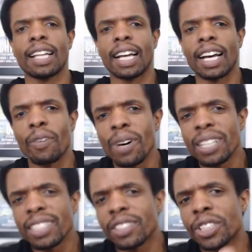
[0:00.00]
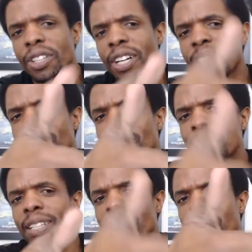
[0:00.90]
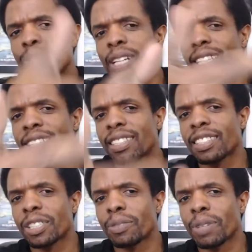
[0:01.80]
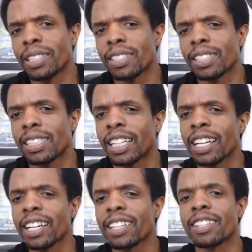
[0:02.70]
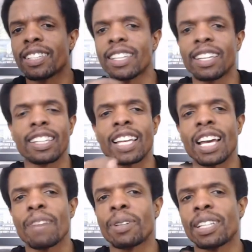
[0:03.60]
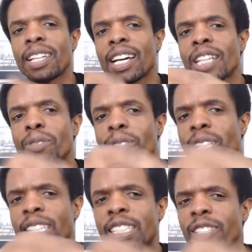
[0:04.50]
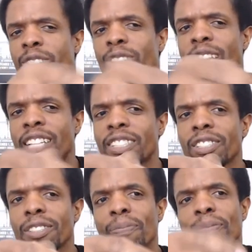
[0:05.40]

I wasn't sure how to feel about this whole lacing situation because I like the thing that they have on the nines where it's like these little notches,